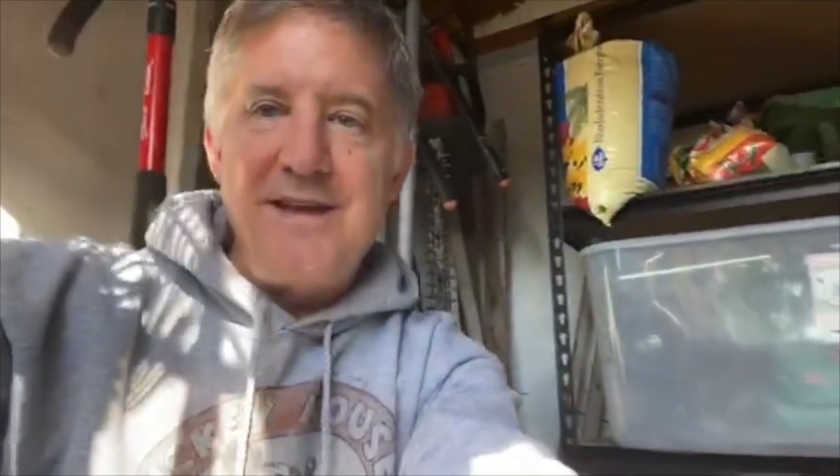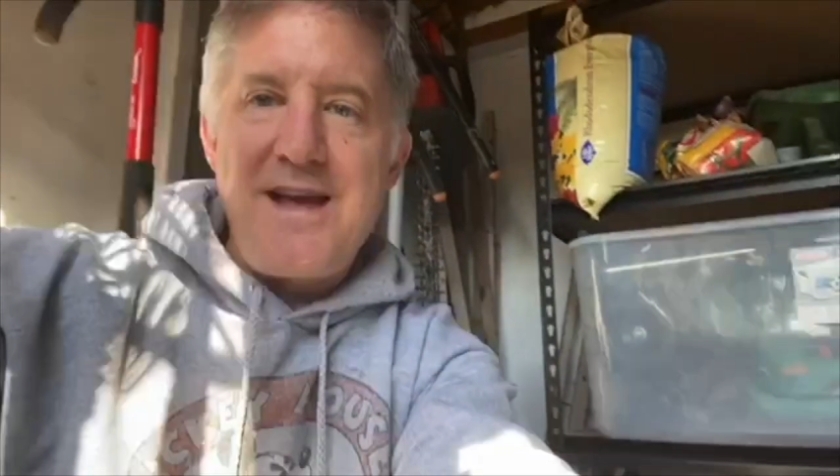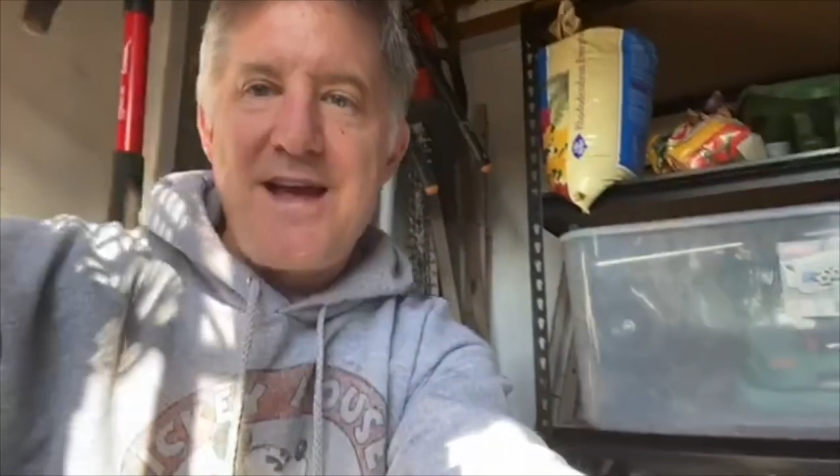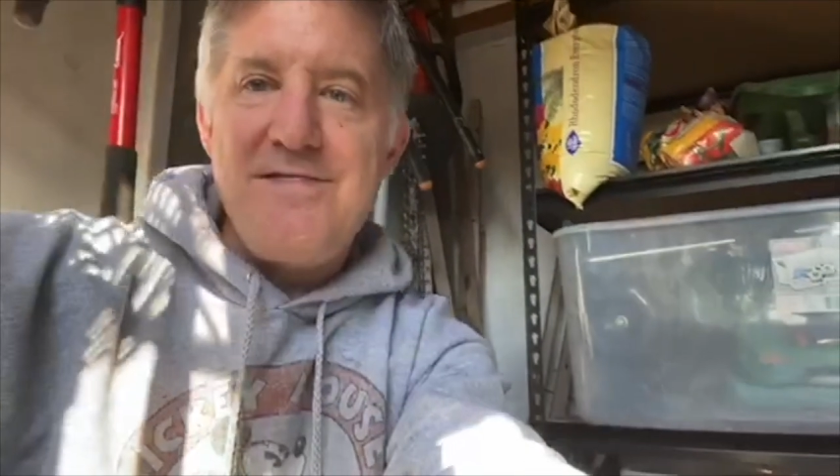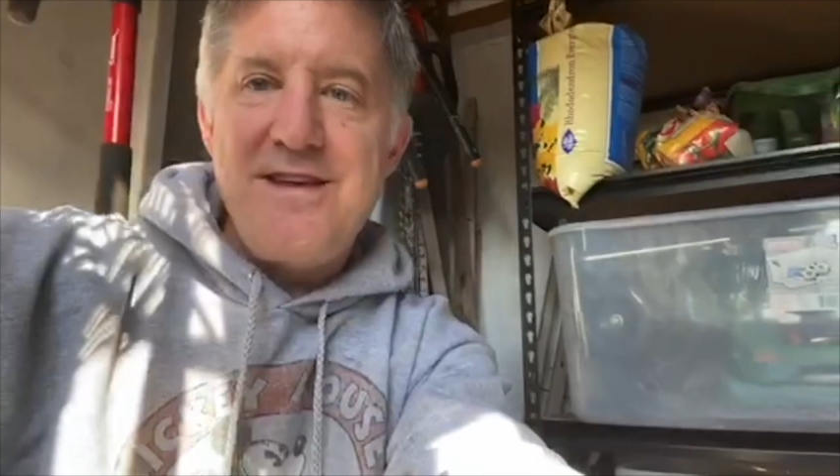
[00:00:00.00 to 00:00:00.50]

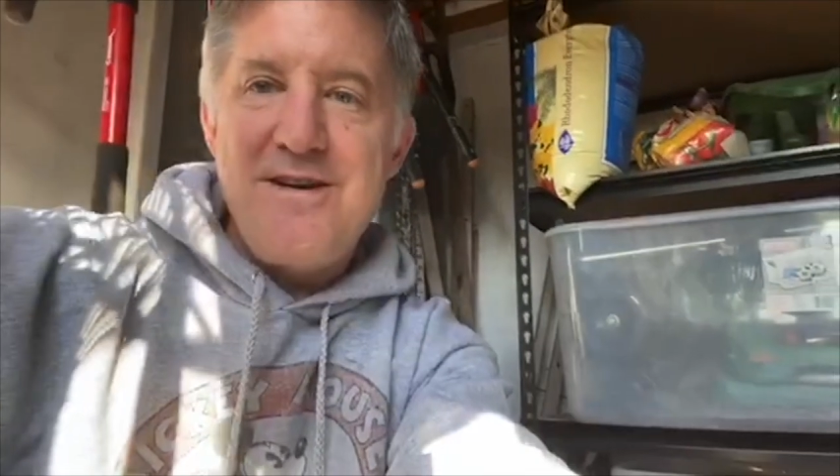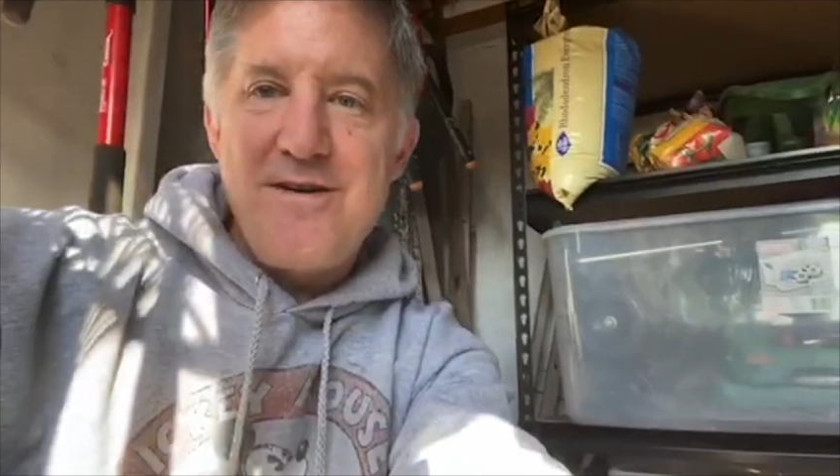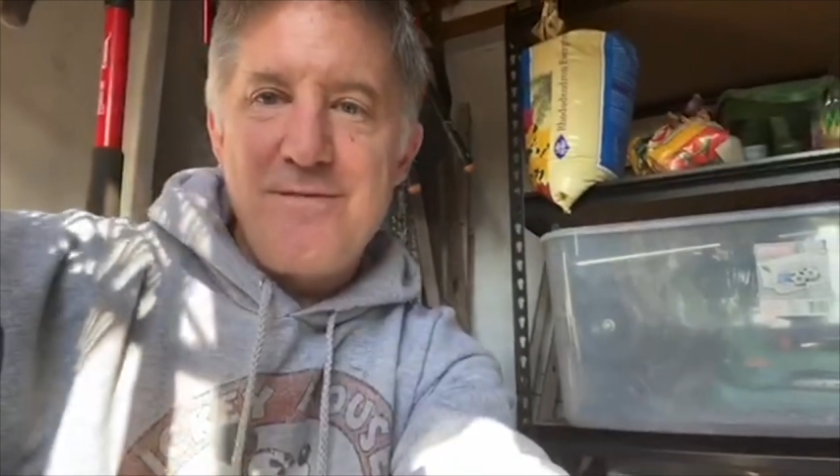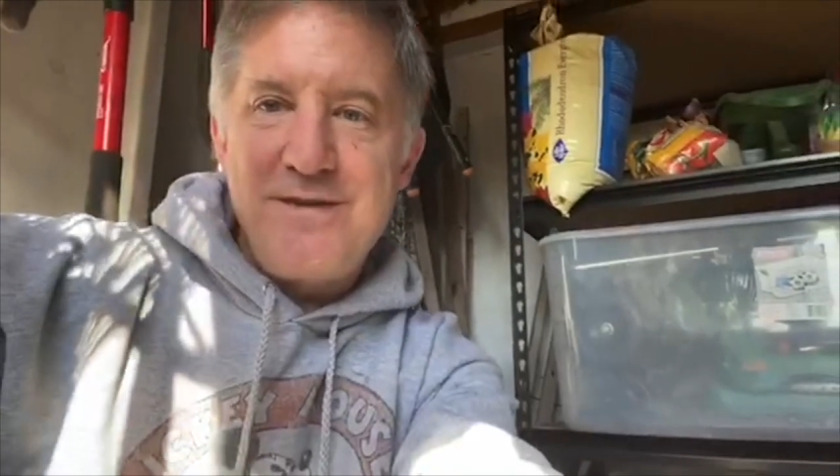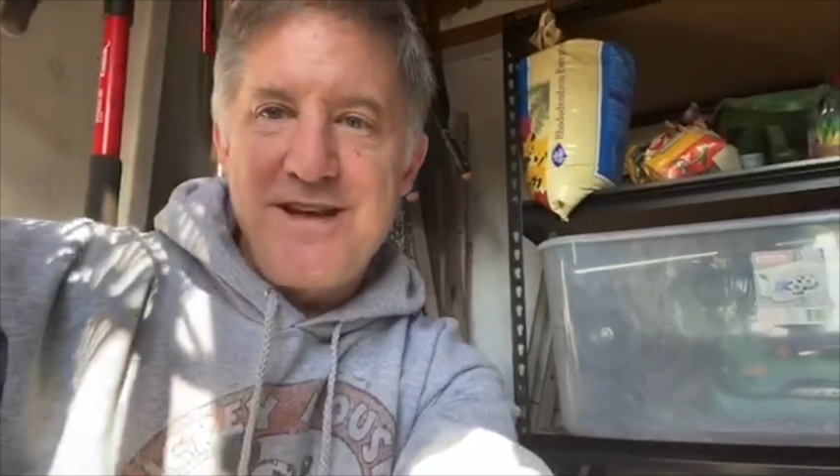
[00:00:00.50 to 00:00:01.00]
And there,
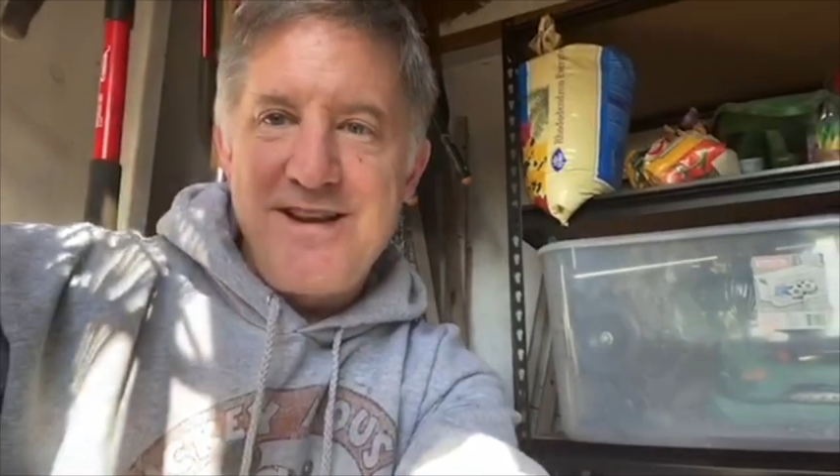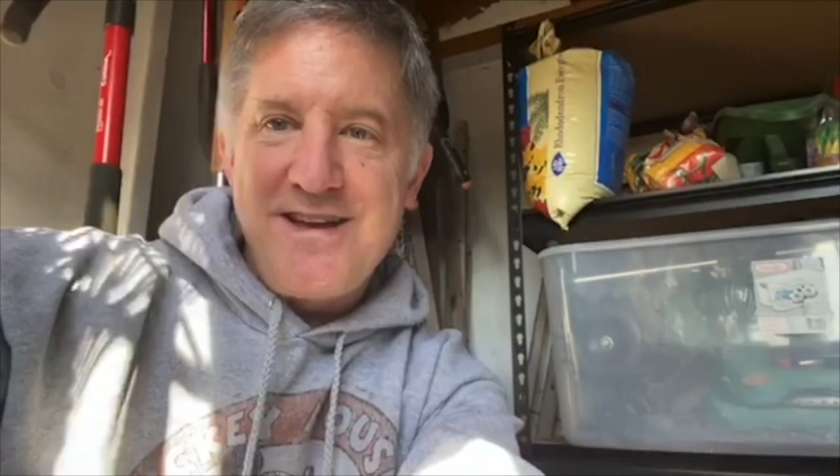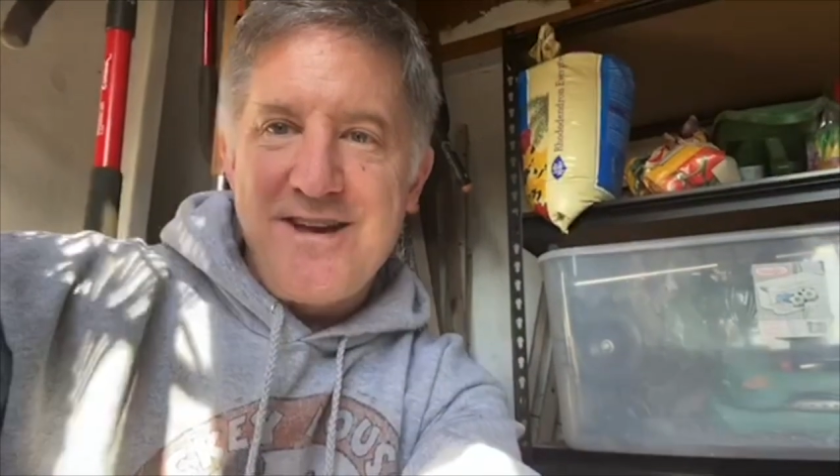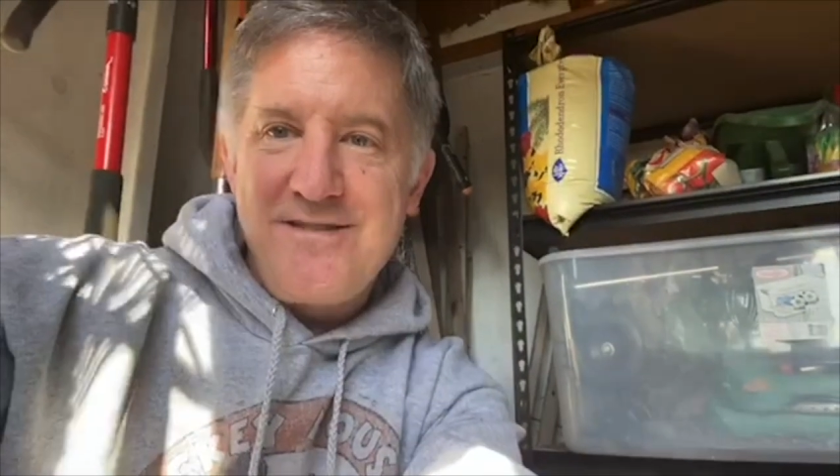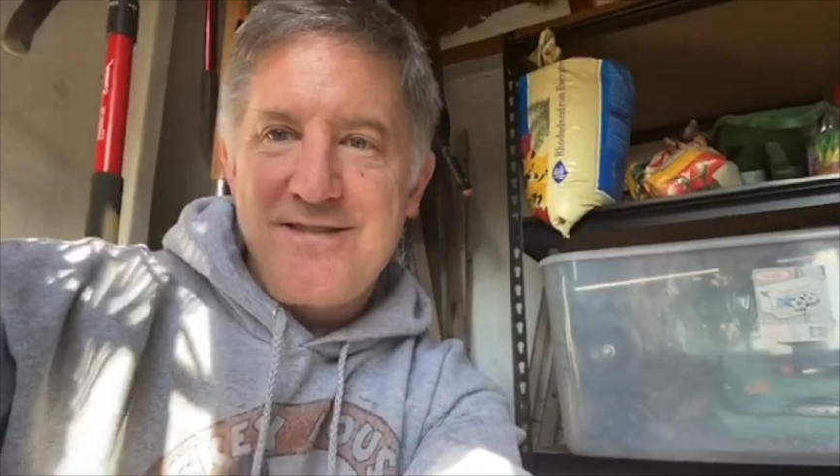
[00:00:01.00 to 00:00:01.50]
I'm getting
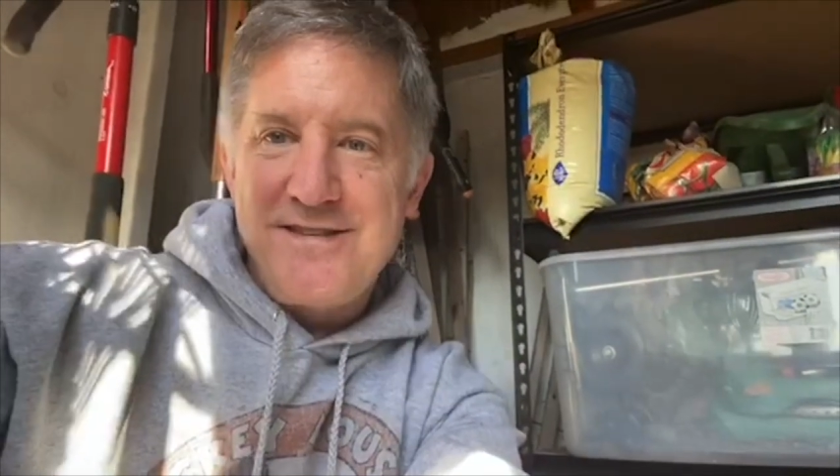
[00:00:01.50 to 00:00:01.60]
out of the